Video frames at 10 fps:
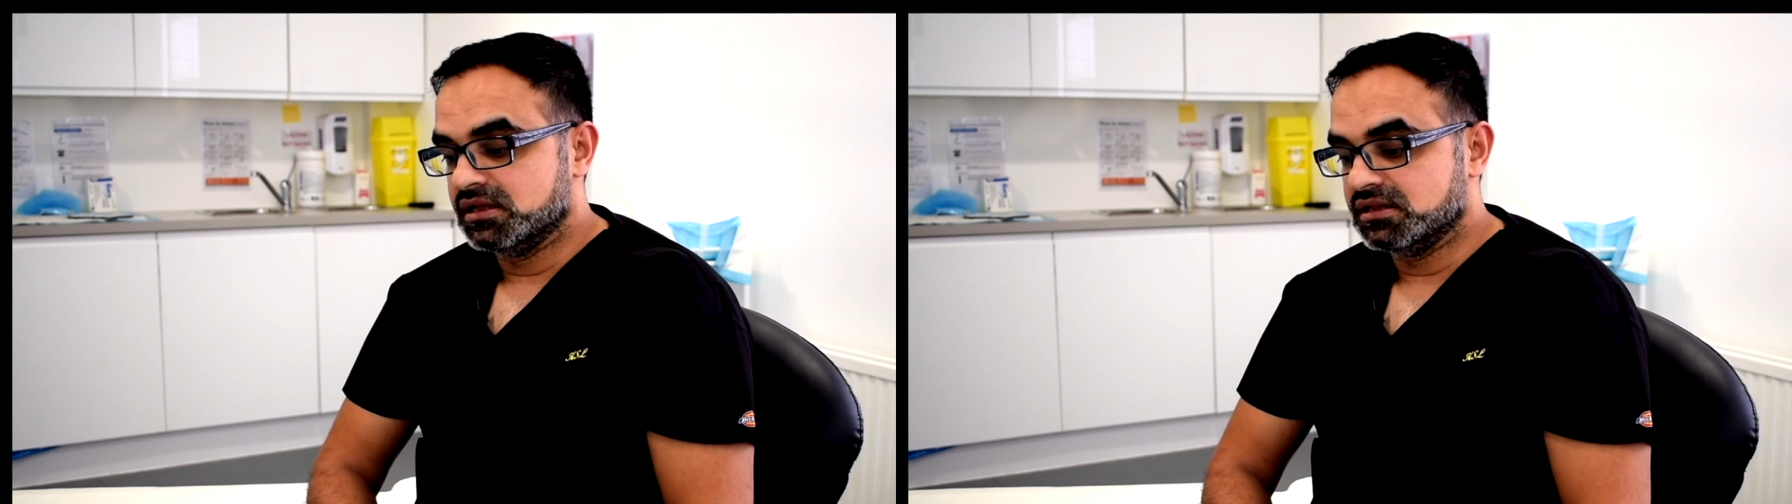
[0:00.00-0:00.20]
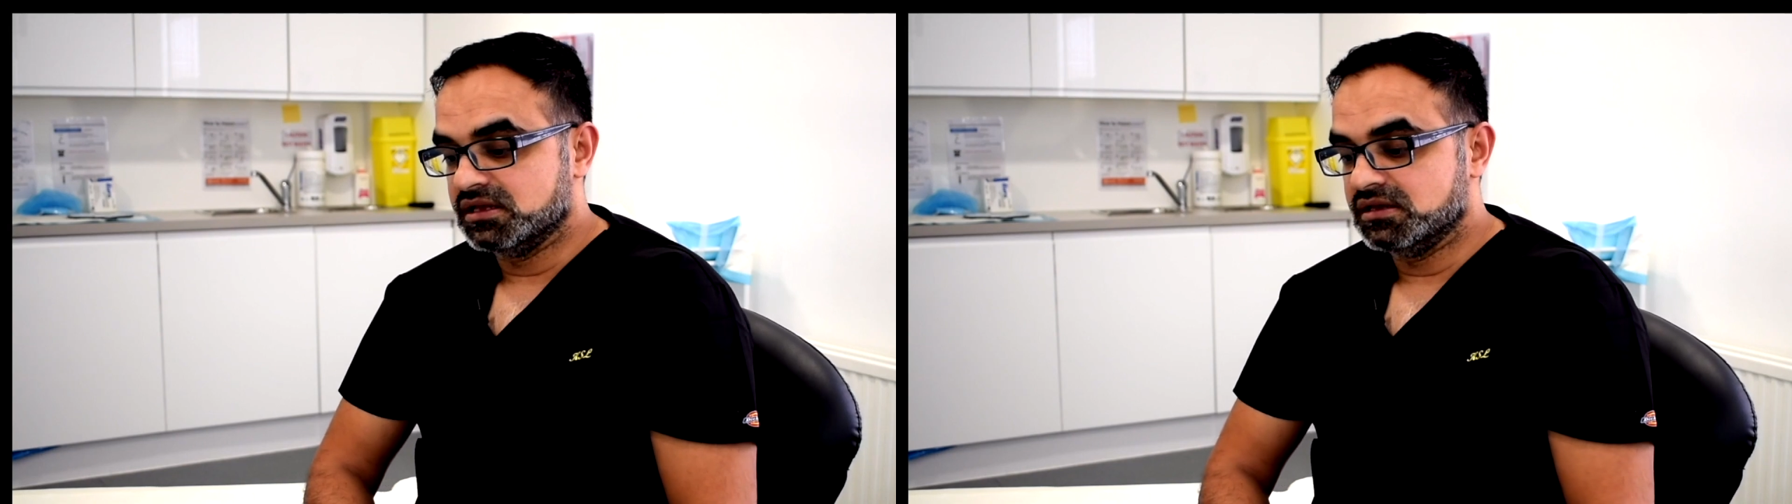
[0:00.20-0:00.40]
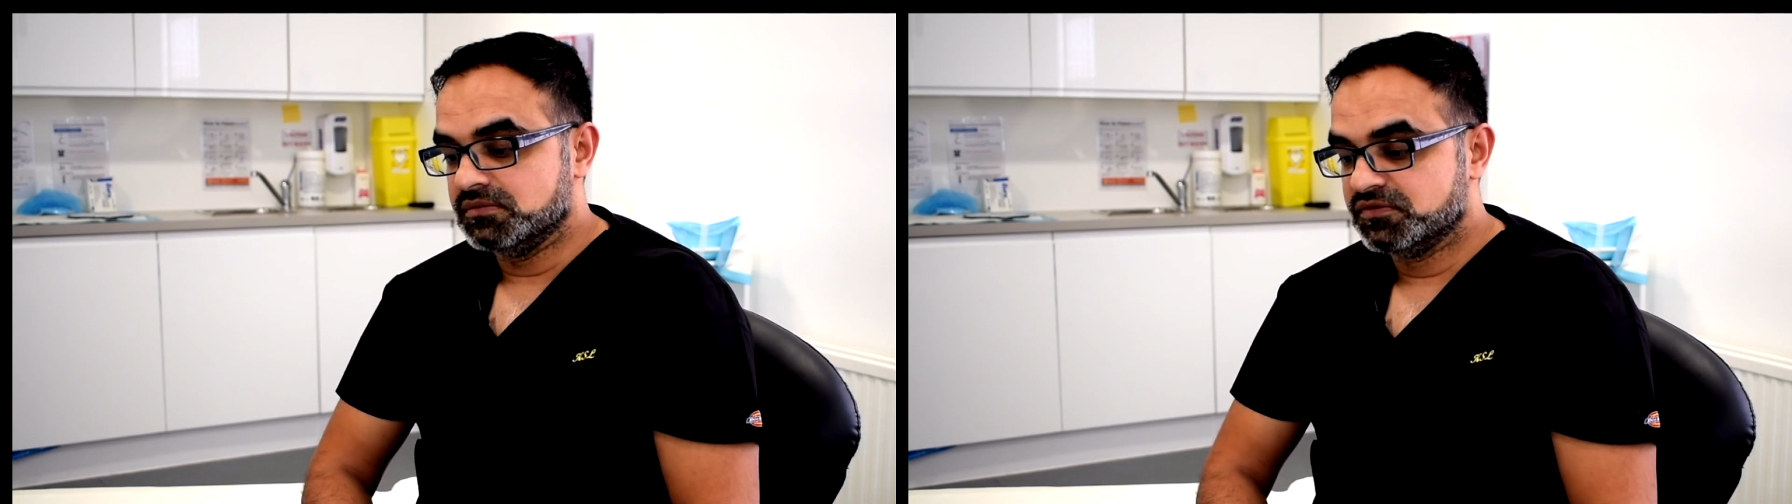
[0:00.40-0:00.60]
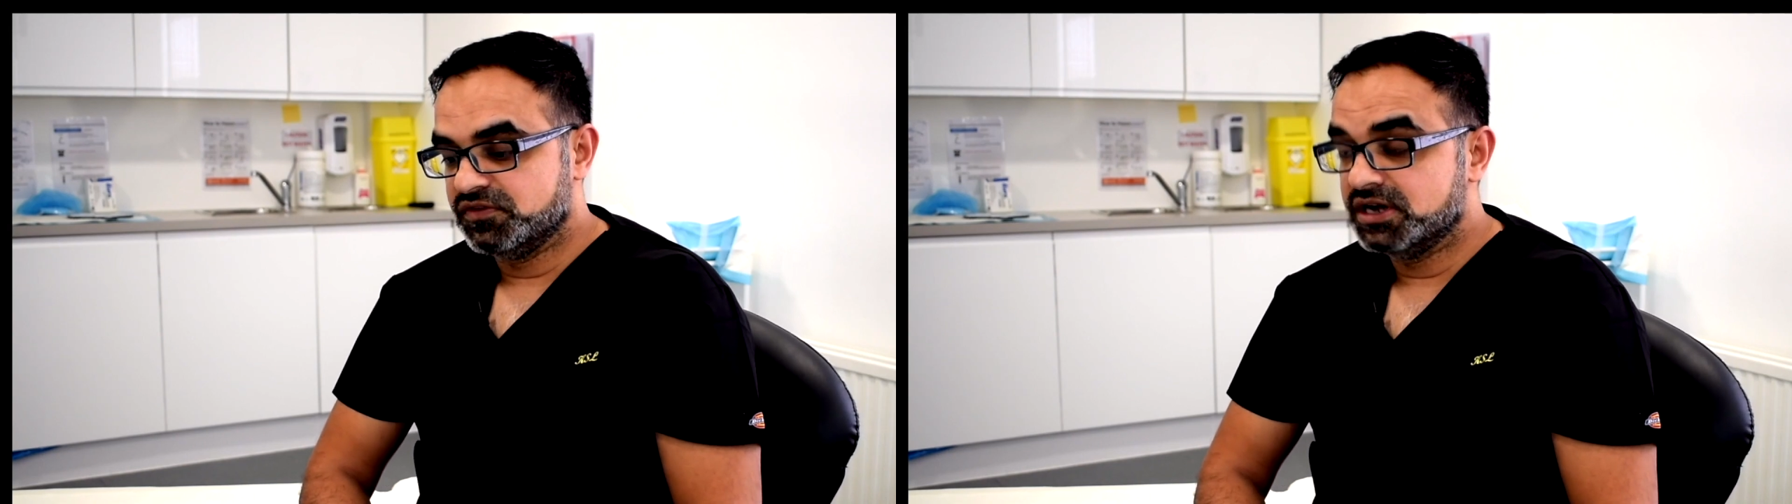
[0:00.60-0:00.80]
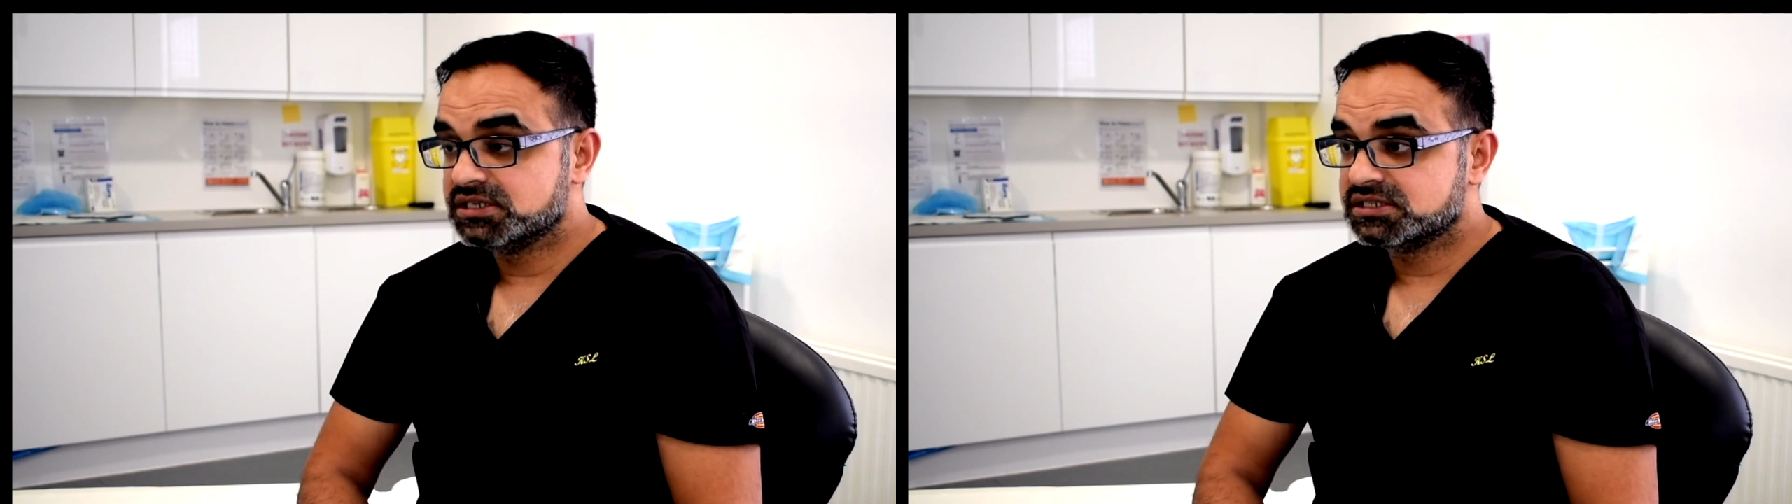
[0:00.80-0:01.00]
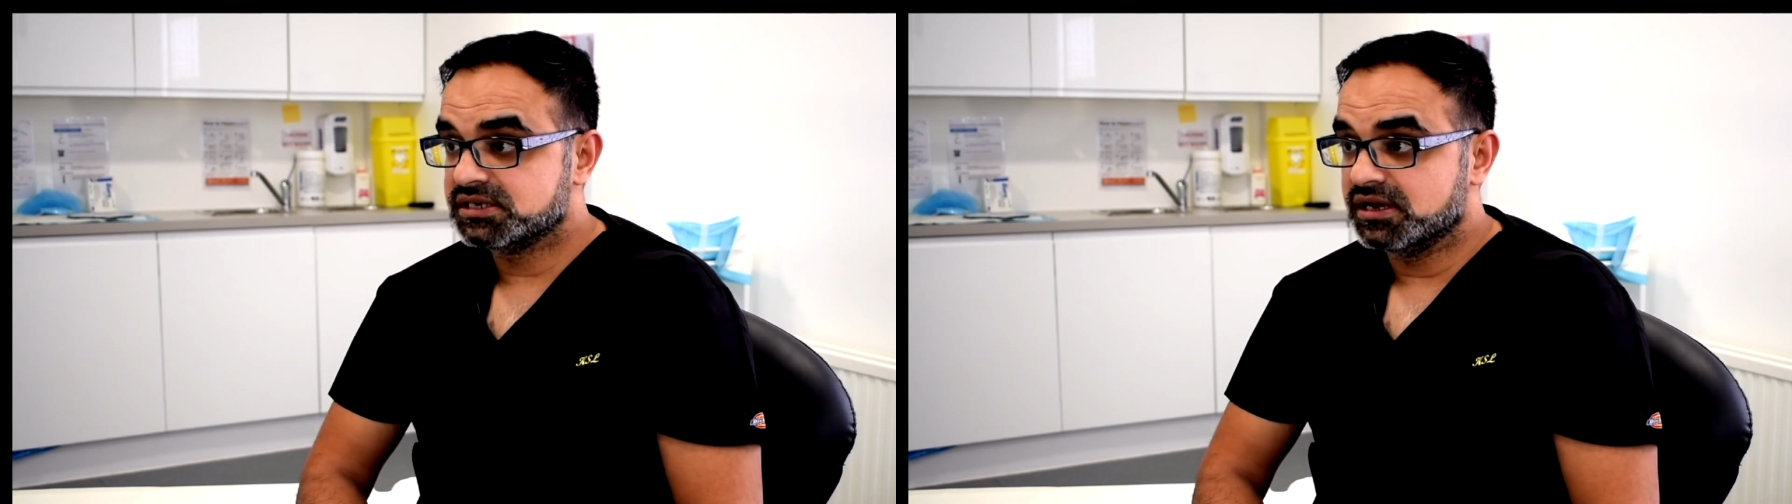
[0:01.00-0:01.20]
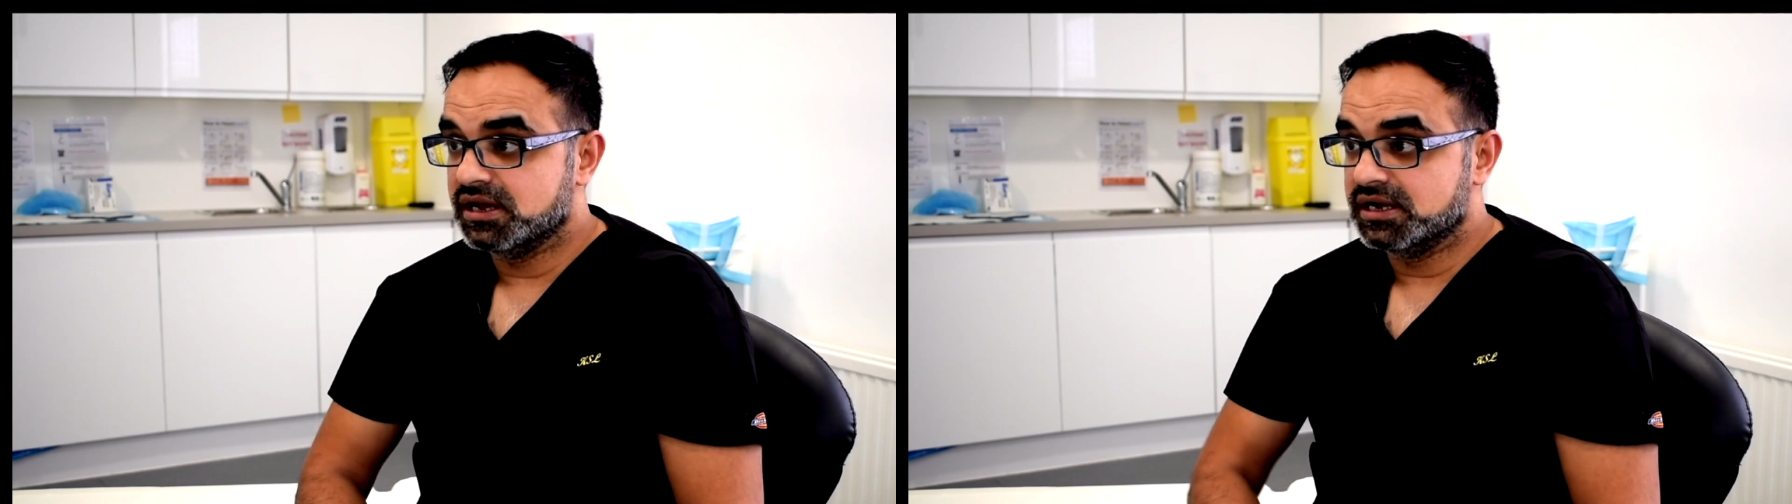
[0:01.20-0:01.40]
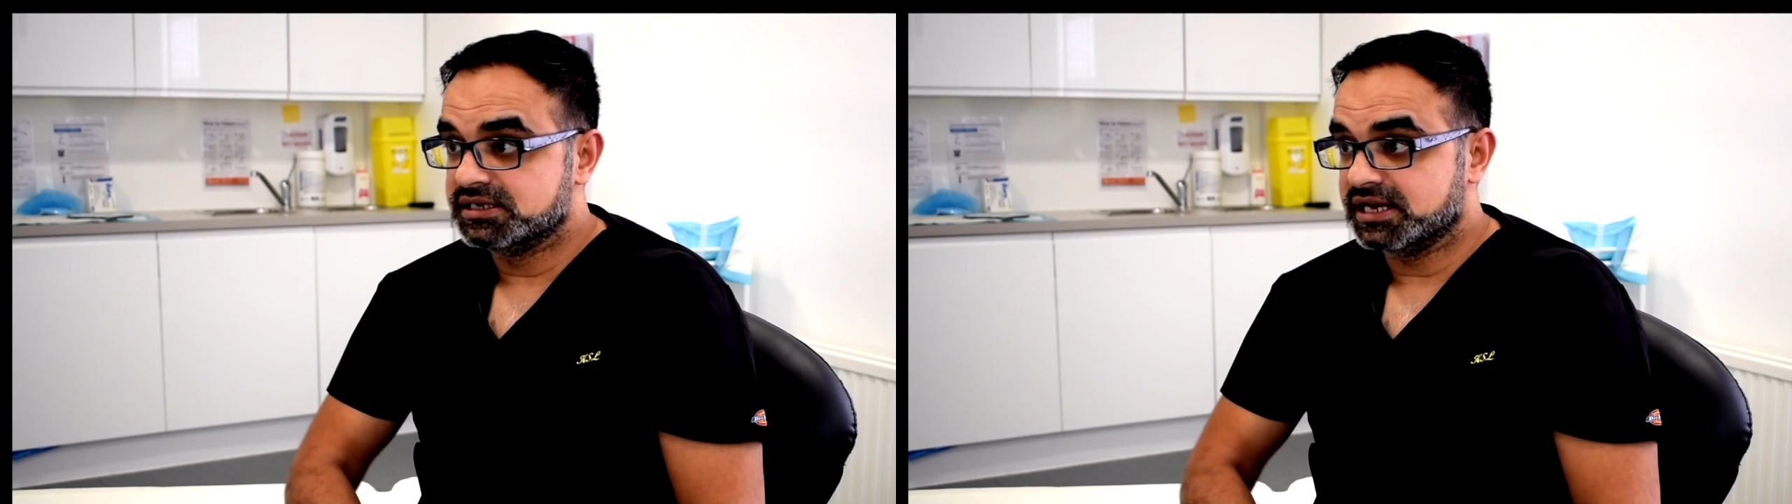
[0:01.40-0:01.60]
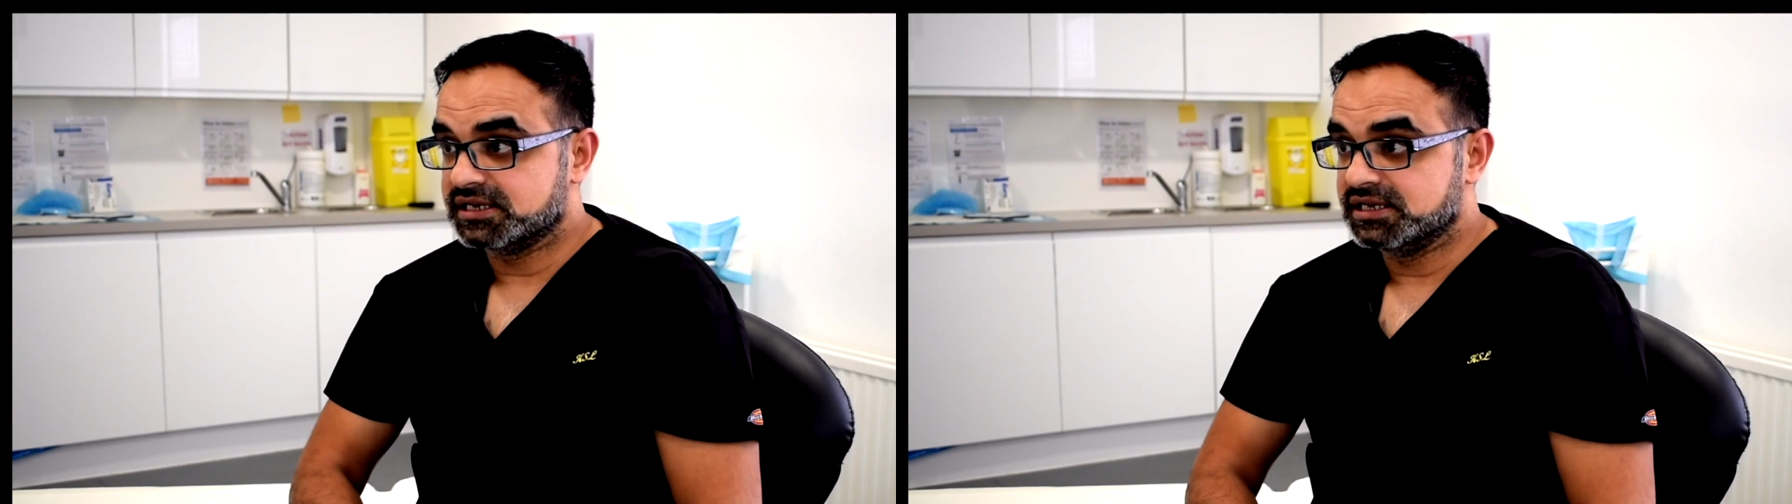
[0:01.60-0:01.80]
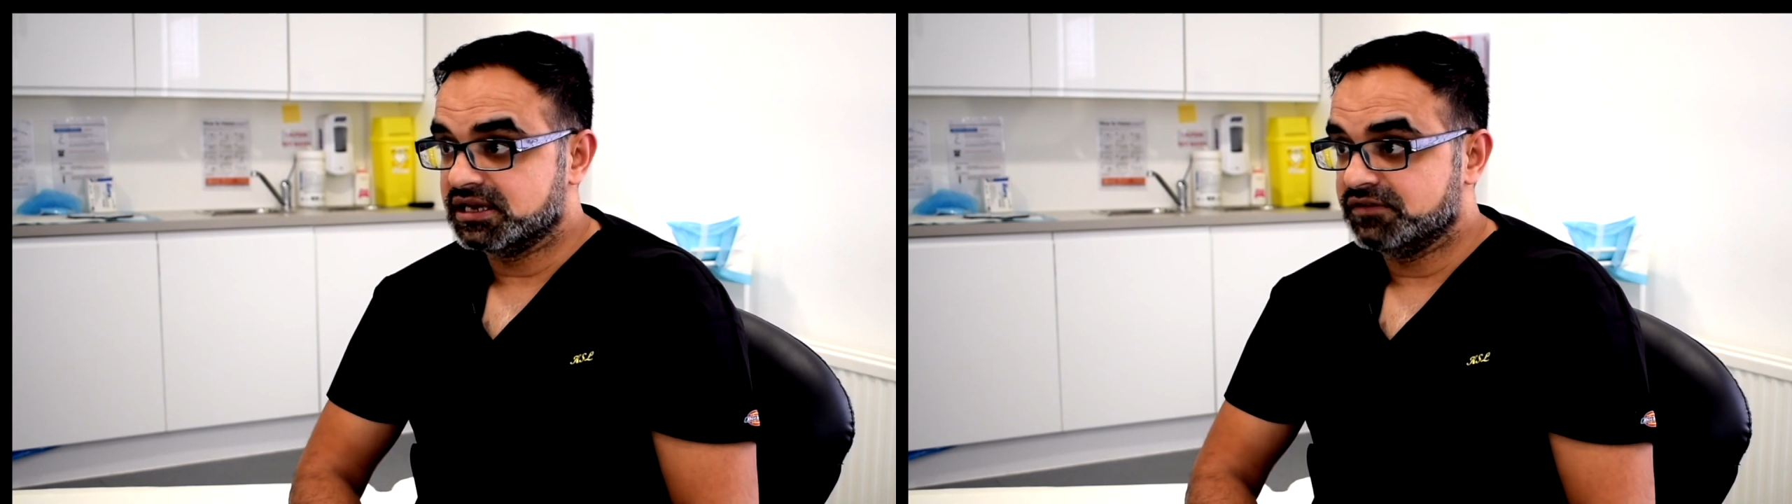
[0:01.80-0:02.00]
The first
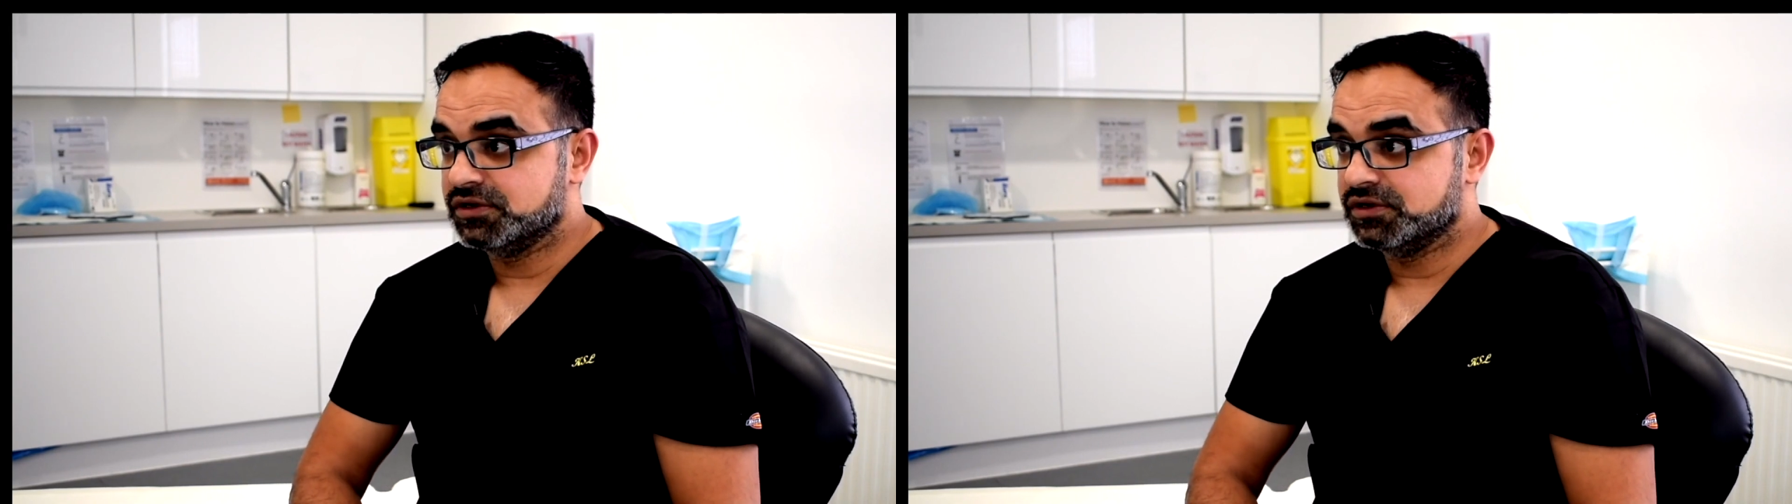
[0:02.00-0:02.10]
technique,